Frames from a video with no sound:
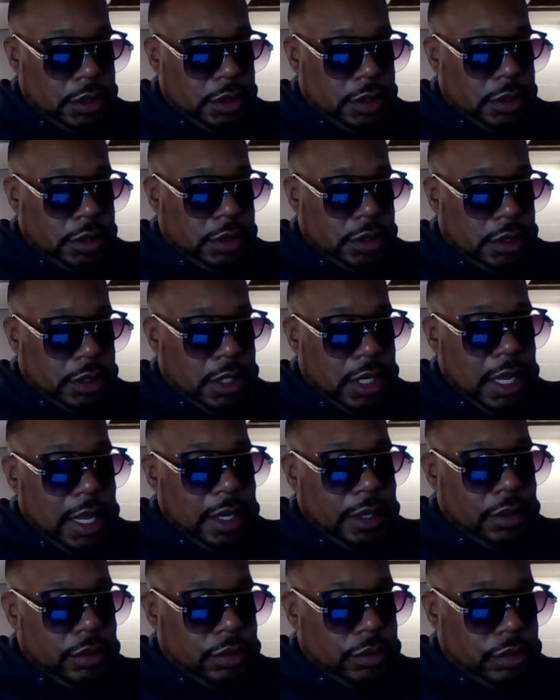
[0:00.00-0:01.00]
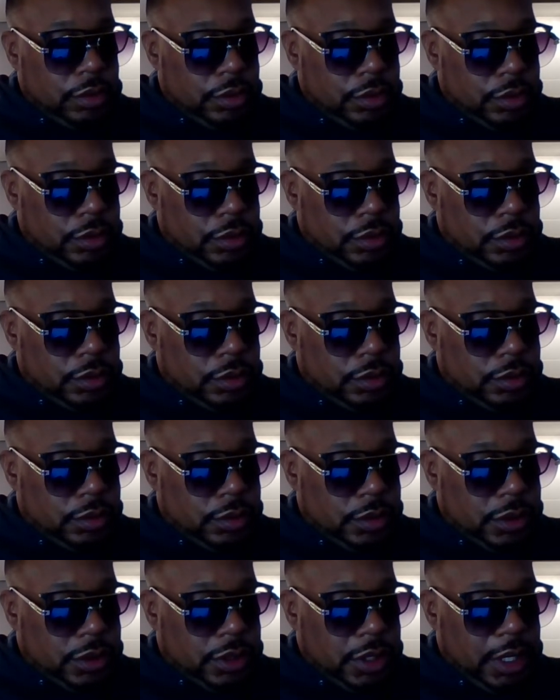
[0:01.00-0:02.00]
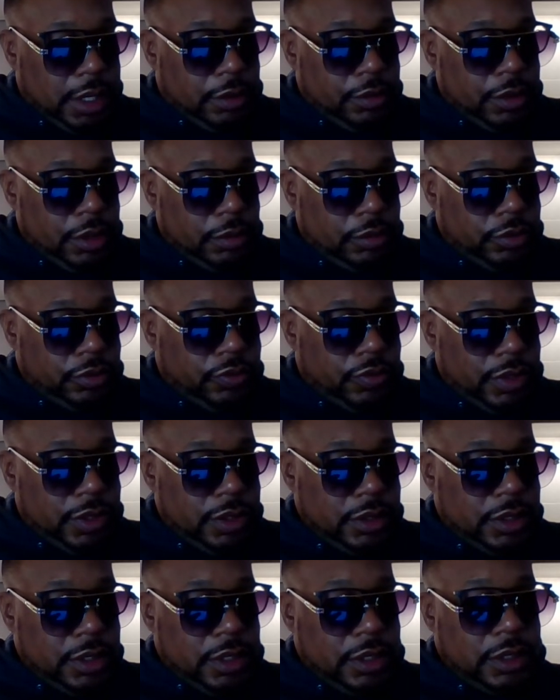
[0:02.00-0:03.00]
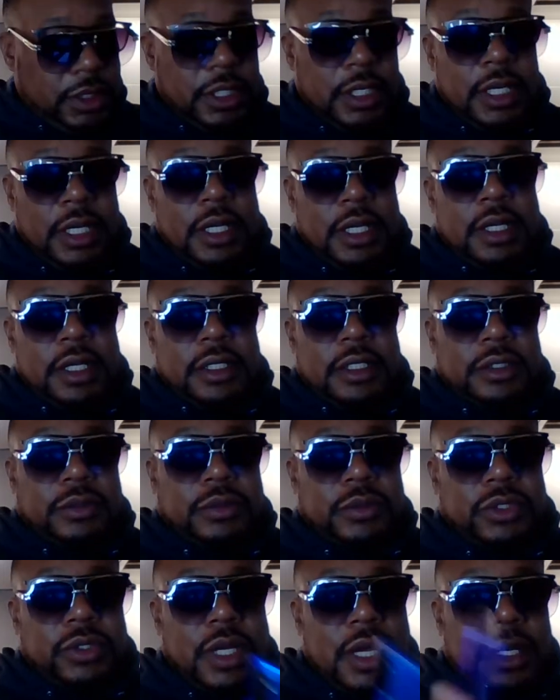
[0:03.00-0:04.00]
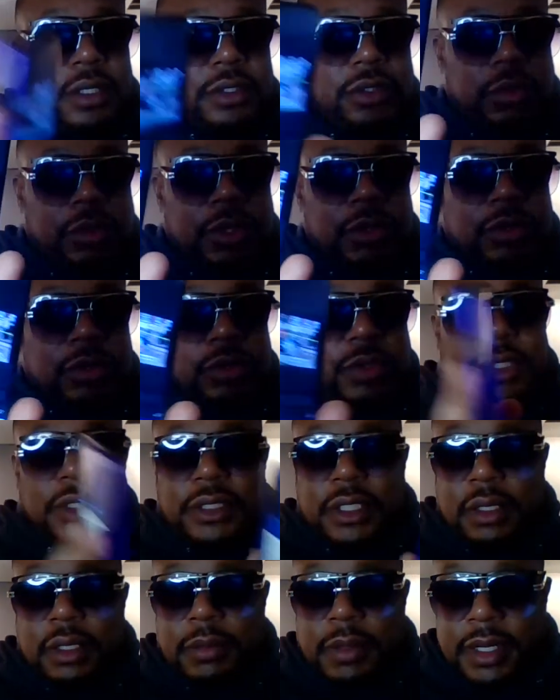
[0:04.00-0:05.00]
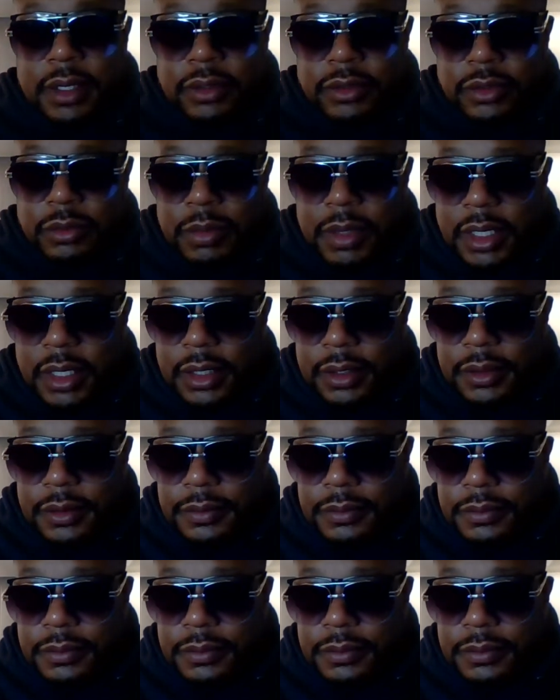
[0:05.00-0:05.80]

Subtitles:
It's a lot going on. Hold on one second. We almost finished this. That's what you got to do when you do these thumbnails, man.